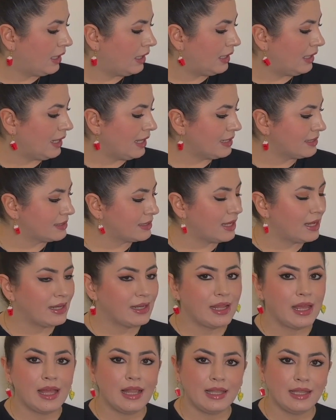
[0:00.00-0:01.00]

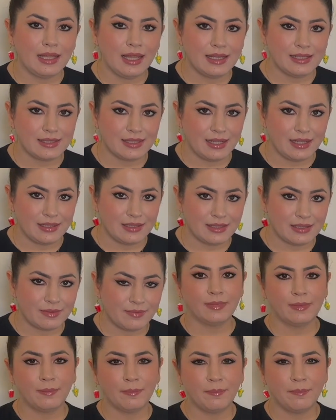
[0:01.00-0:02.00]
Lesson, lessons.
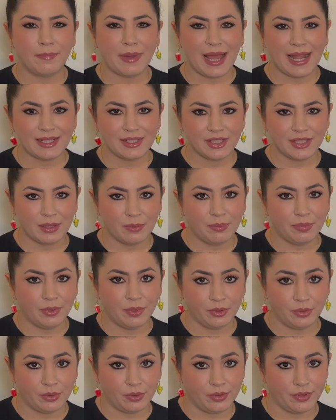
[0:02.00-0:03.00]
Back to the
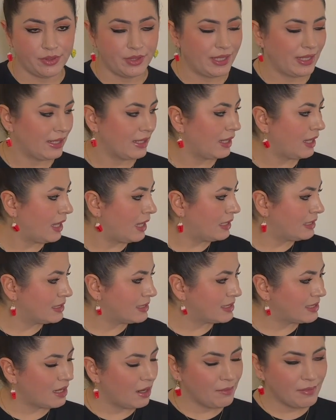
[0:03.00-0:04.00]
plural thing.
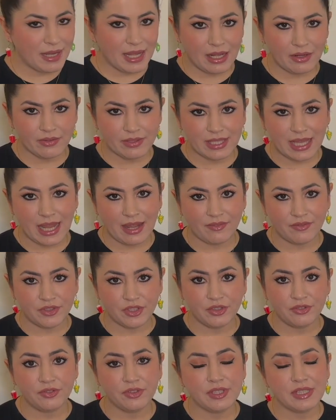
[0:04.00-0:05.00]
Some nouns have
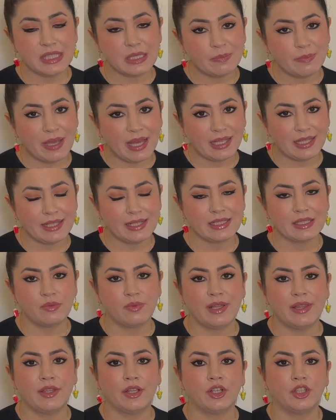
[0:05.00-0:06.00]
different spellings
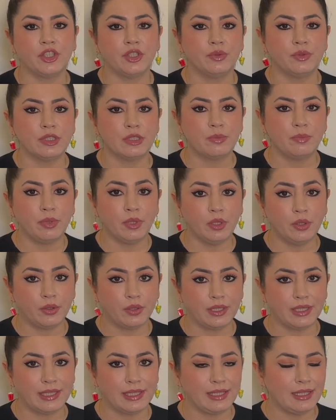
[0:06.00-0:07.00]
when they're used
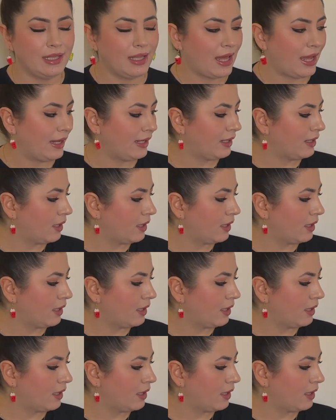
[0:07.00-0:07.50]
plurally, like